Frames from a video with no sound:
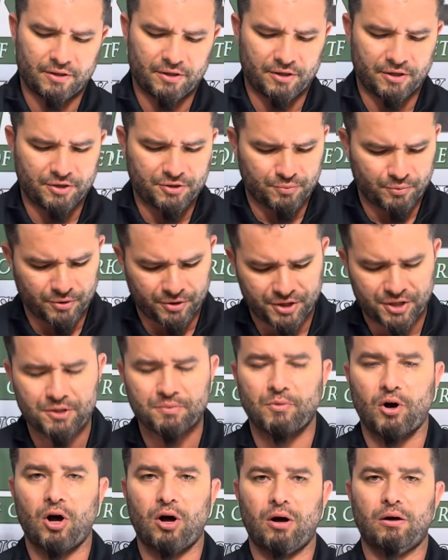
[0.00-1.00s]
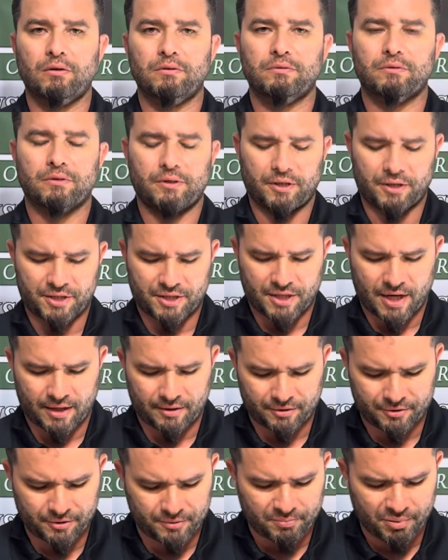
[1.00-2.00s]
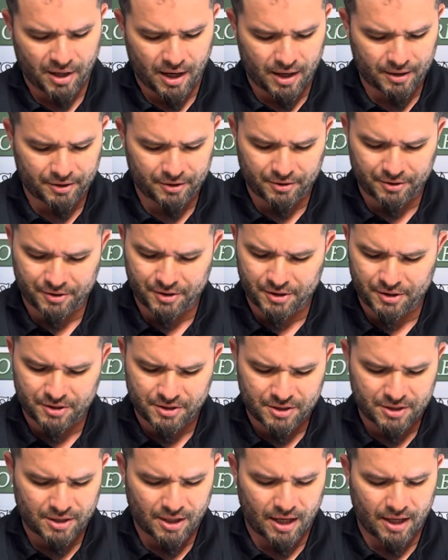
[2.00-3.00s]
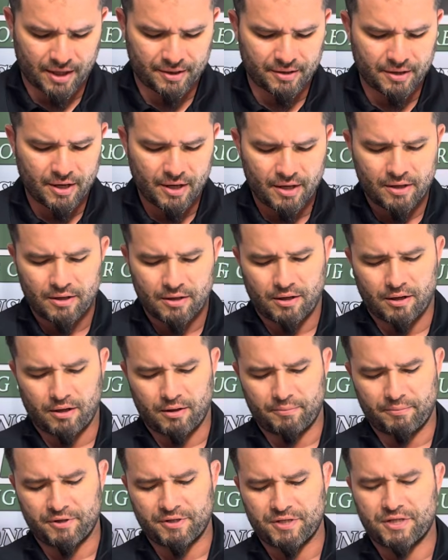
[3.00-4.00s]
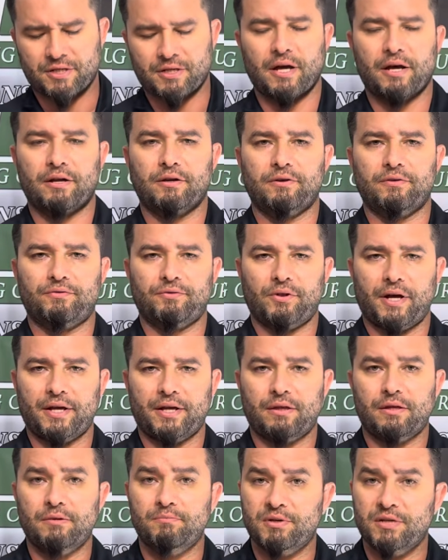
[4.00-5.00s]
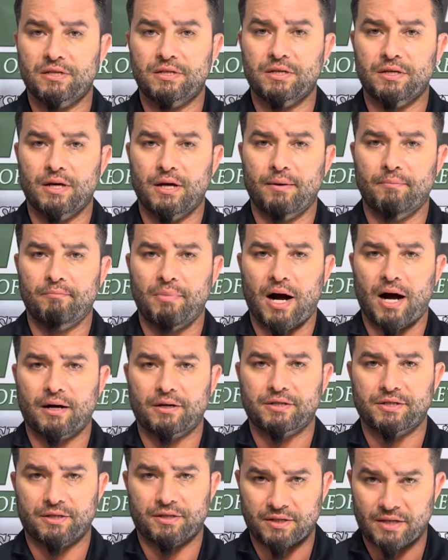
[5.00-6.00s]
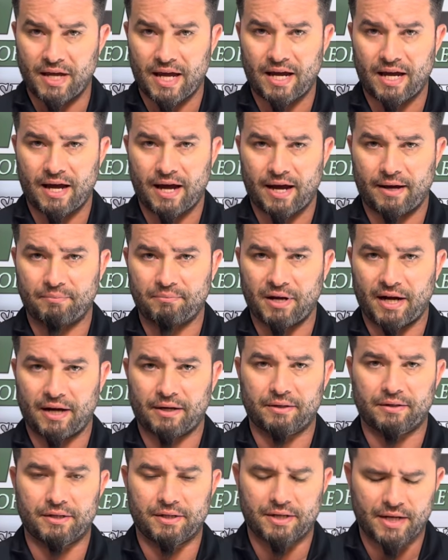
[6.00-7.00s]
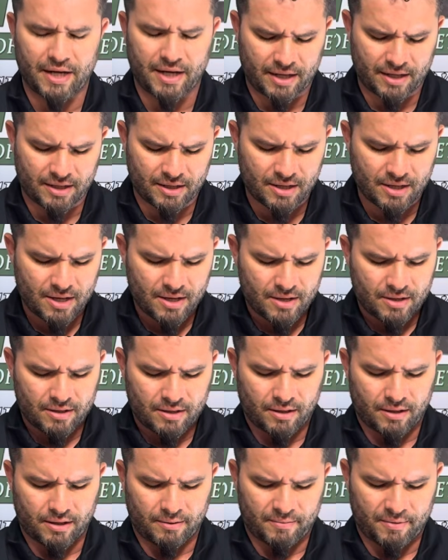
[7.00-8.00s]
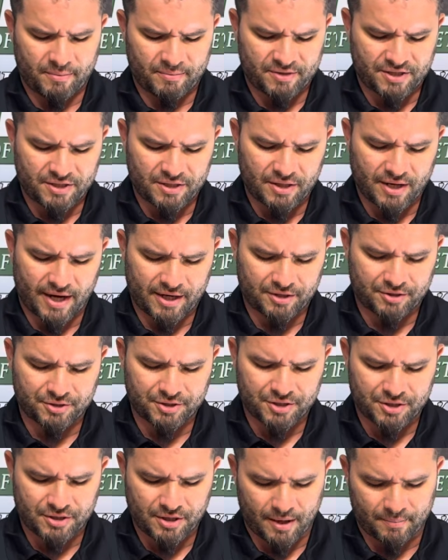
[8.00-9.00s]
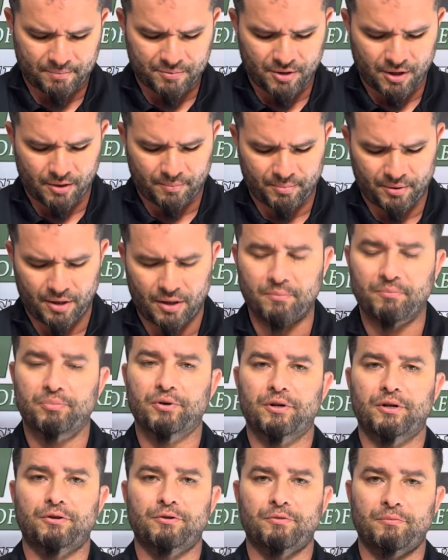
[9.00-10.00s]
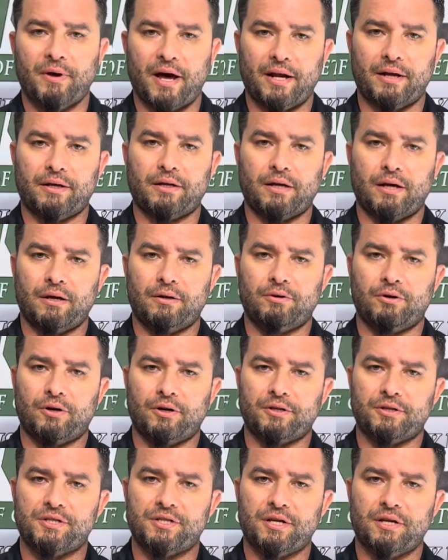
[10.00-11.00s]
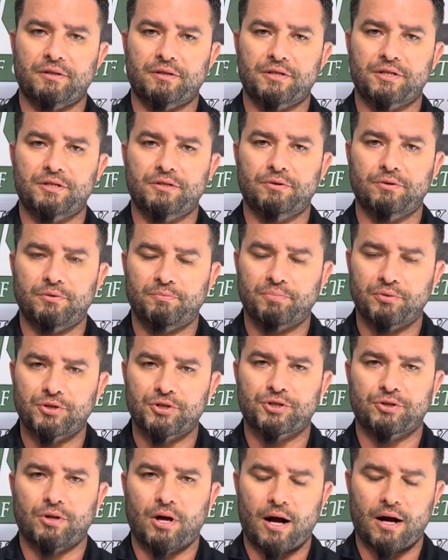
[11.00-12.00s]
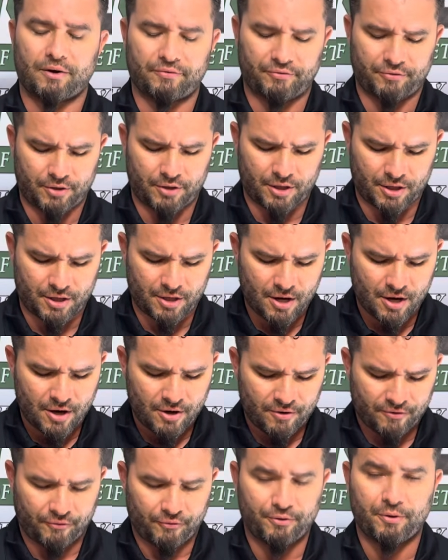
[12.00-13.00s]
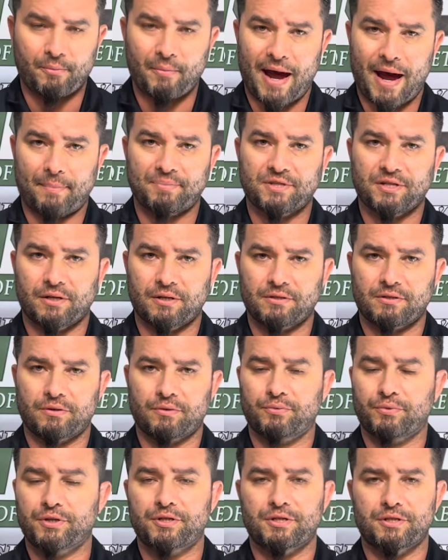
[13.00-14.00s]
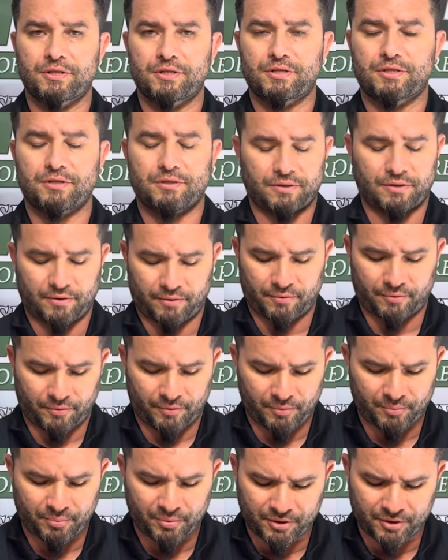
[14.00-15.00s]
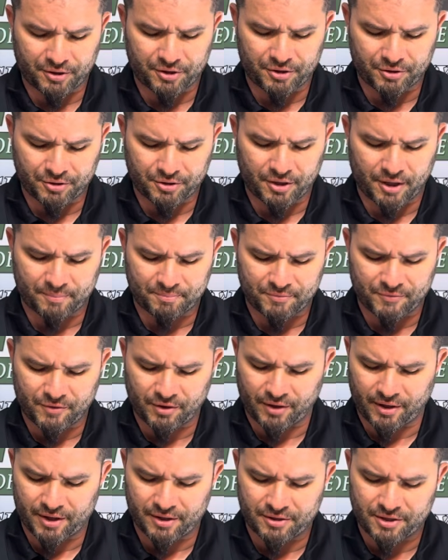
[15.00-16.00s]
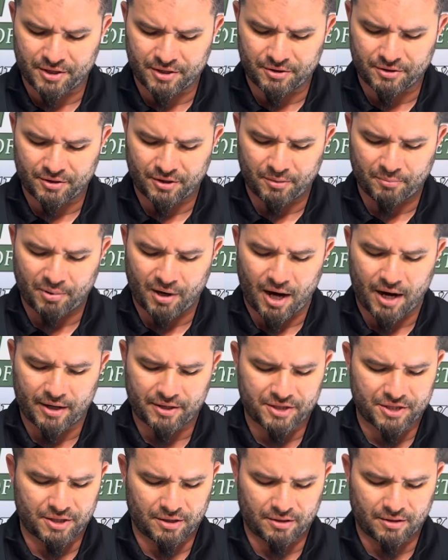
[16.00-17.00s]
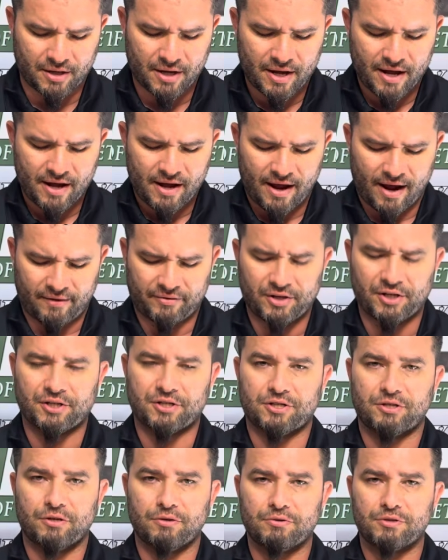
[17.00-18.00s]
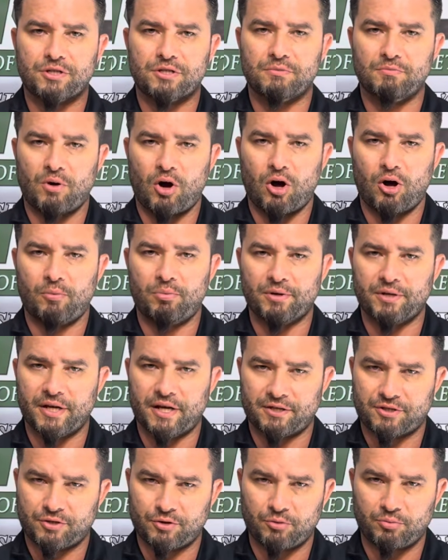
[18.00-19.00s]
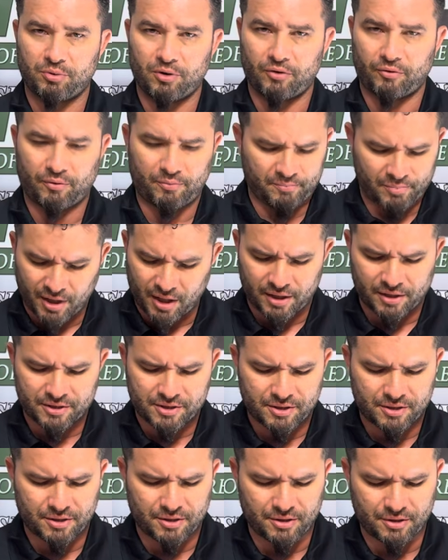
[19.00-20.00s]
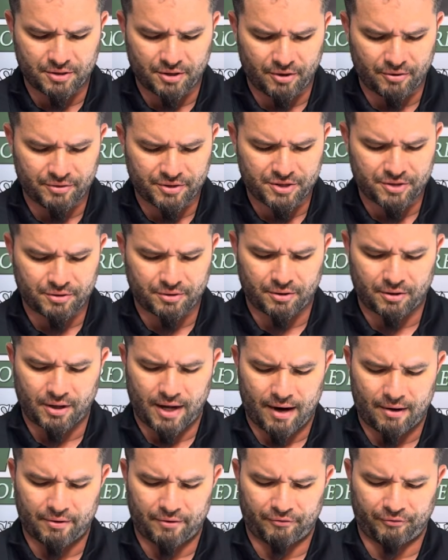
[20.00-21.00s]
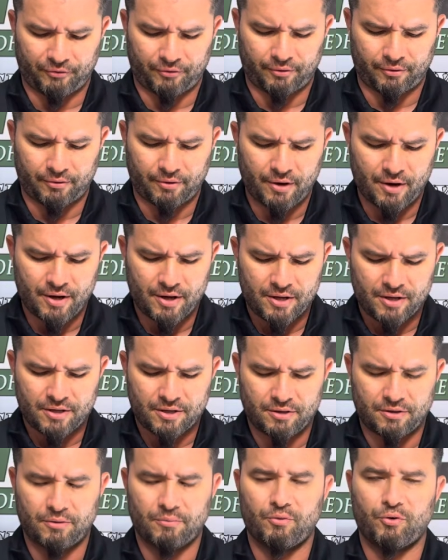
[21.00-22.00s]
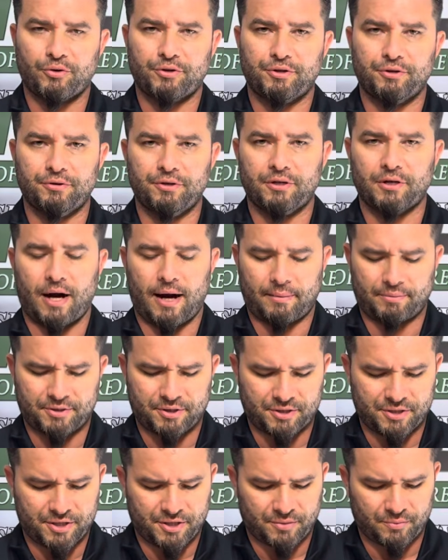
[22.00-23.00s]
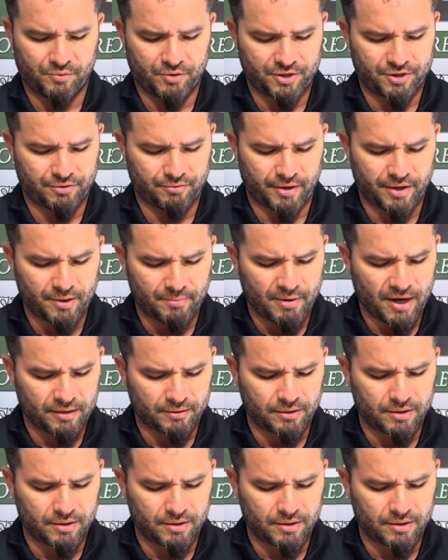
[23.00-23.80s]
it's really small. It's got good potting on the inside. Instead of like the BTM box that they had back in the day, MSD actually stepped up and put a pneumatic end on its stainless steel push lock fitting for the map sensor, which is a really good upgrade to the box. And having it so small but yet so robust, is going to allow it for more tuning options. And what's great about